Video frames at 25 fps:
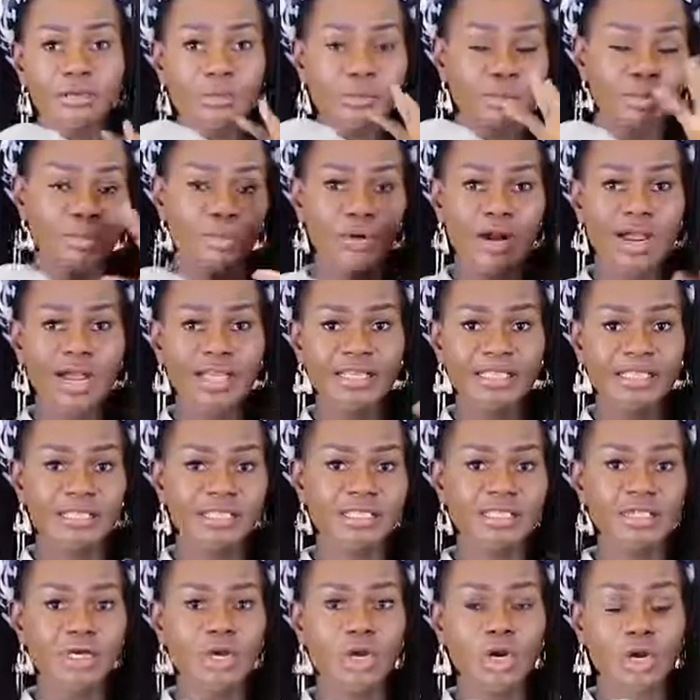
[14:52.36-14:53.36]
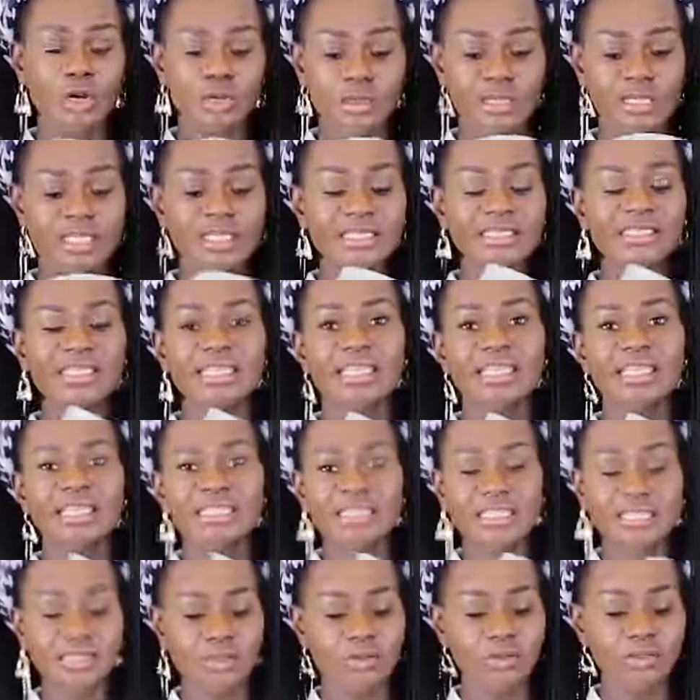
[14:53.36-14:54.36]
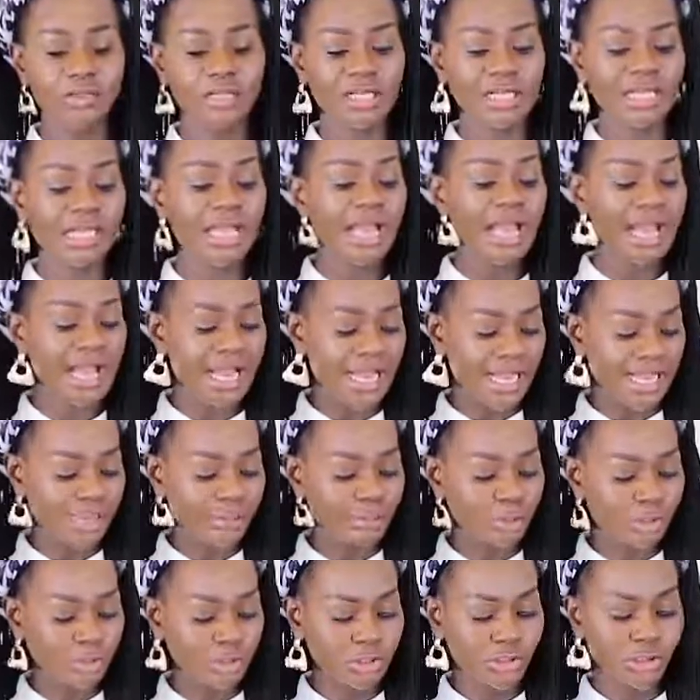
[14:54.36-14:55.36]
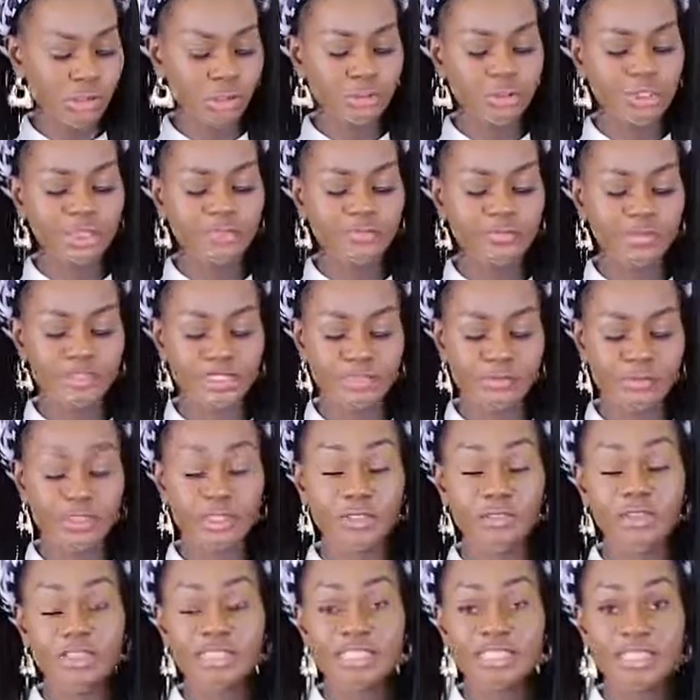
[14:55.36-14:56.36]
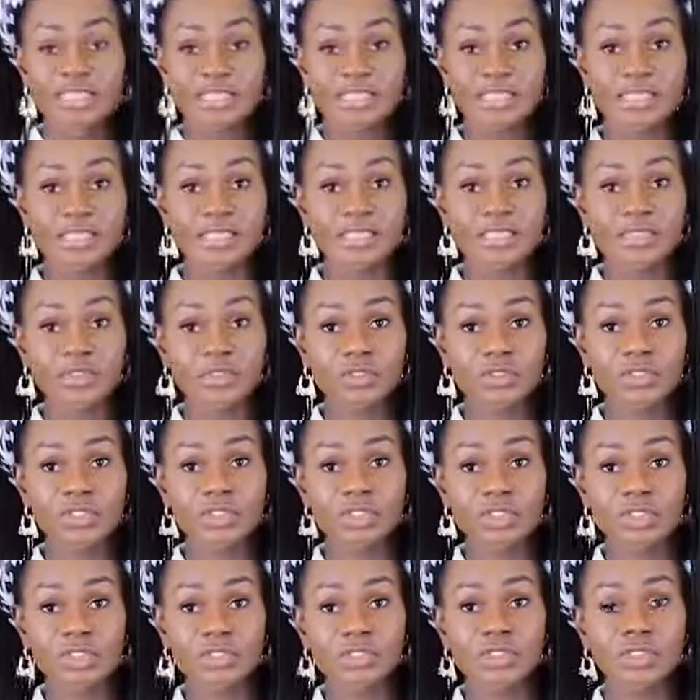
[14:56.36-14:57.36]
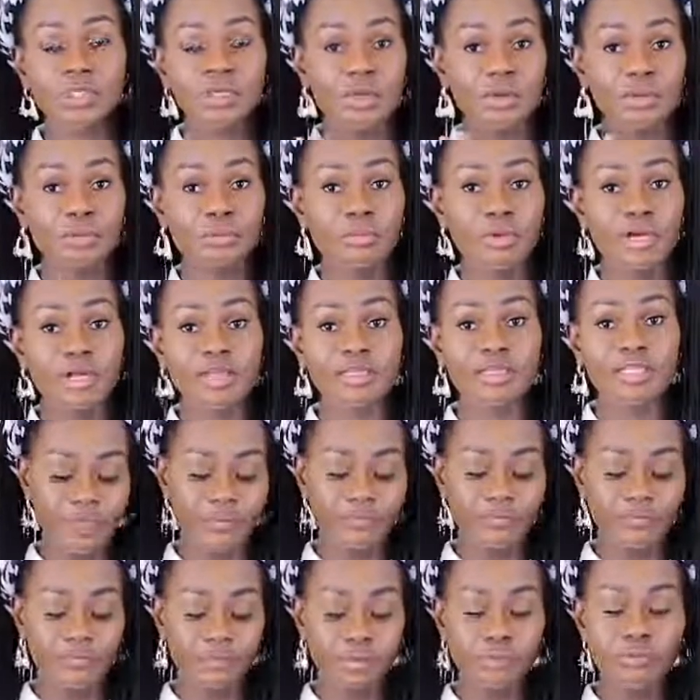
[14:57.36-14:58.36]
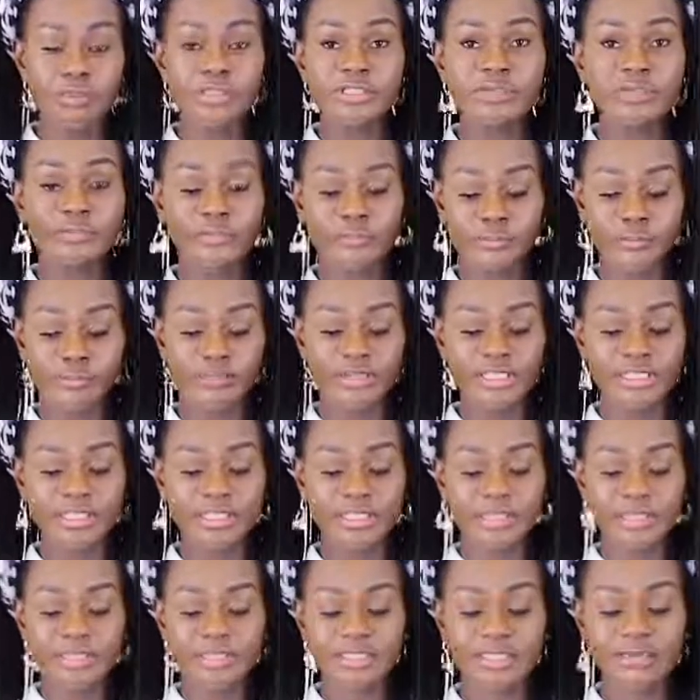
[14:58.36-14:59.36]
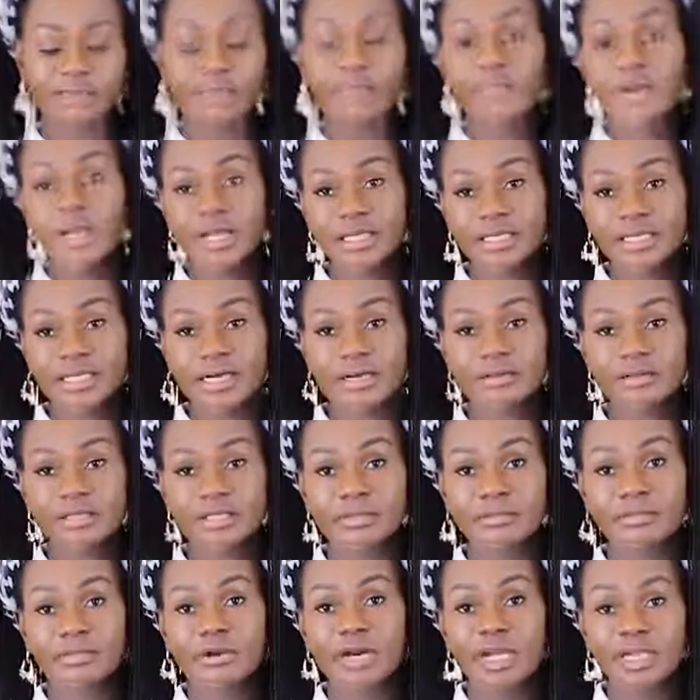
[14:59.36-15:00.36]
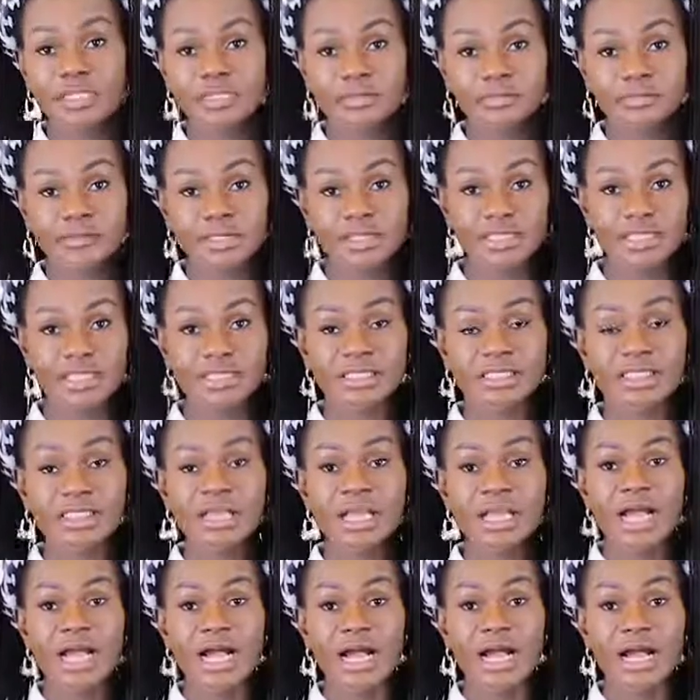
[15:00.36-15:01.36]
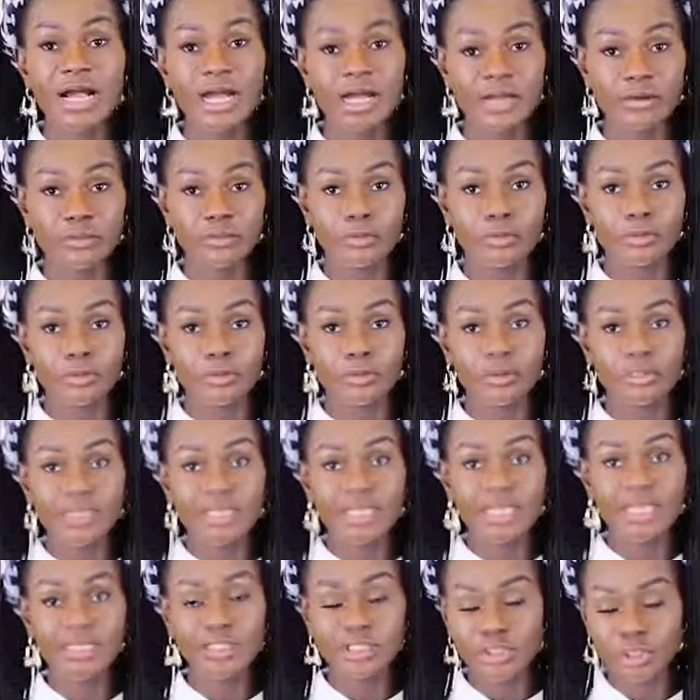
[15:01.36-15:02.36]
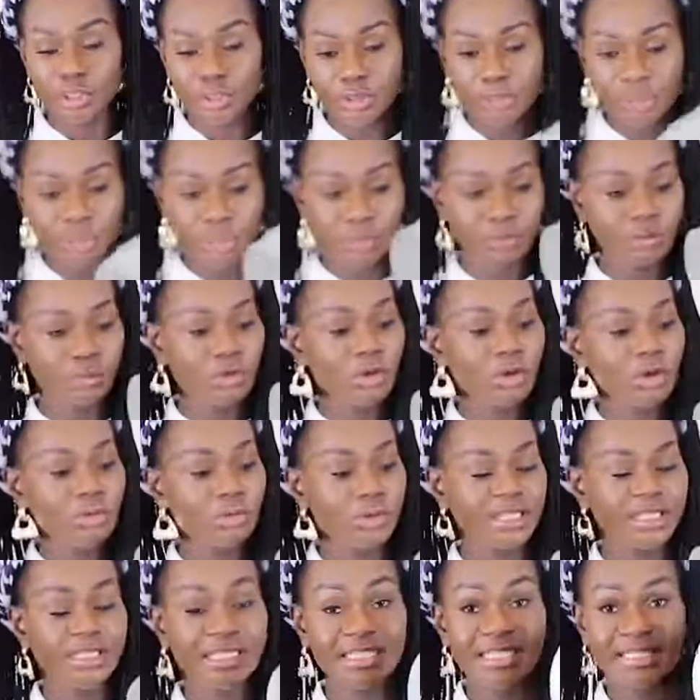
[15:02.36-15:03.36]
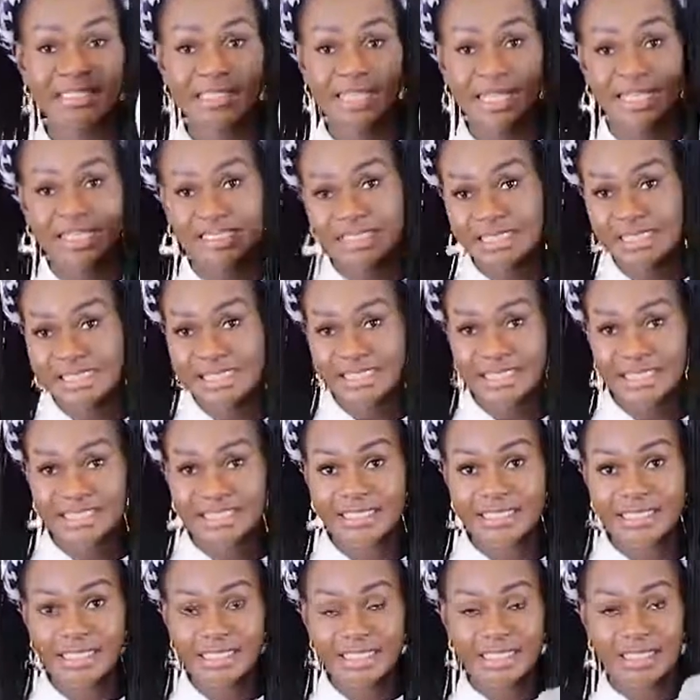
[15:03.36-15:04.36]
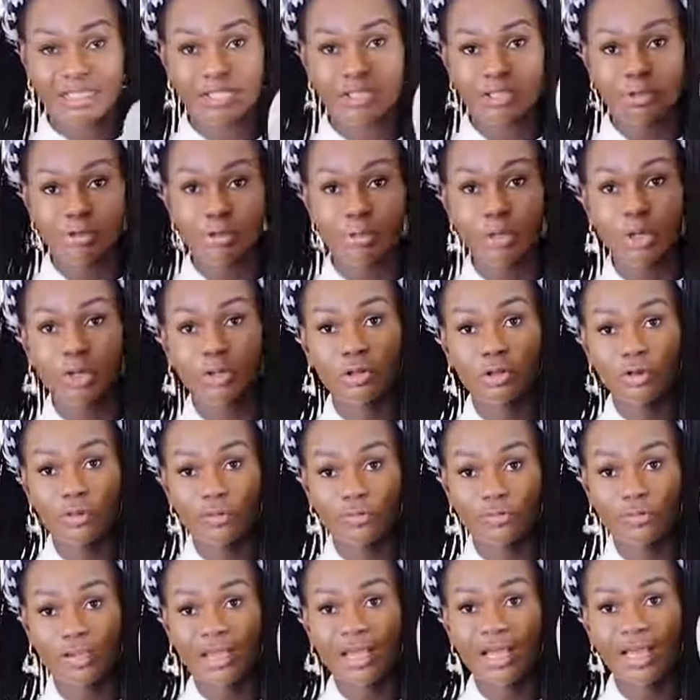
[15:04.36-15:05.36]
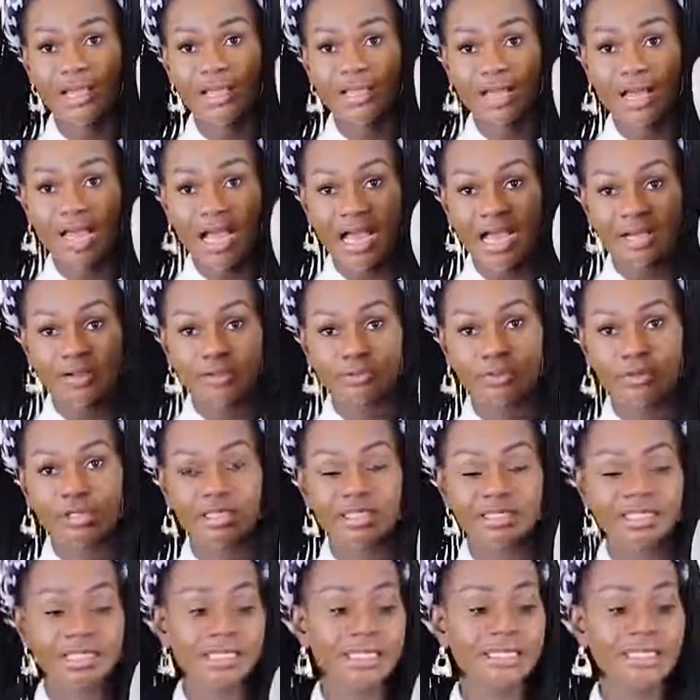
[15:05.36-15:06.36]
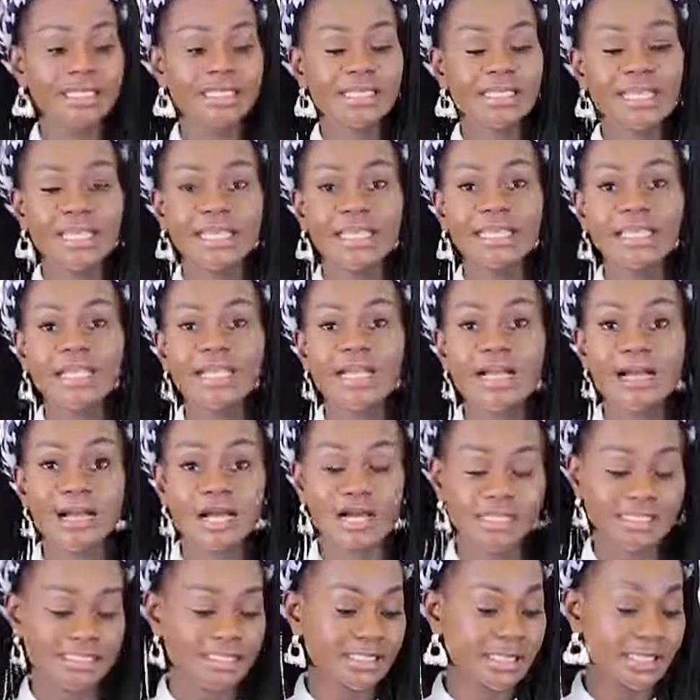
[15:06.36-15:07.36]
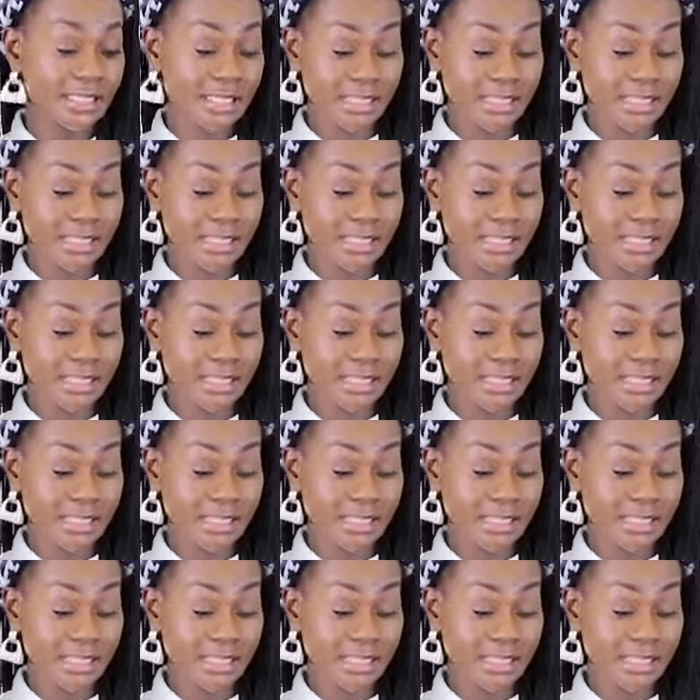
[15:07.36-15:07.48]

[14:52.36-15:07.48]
price indicated on there. I'm not sure if it's because it's discontinued, but in future research and find out the price for these, I will let you know. But these are the 6-inch bulk of 100 cake cards.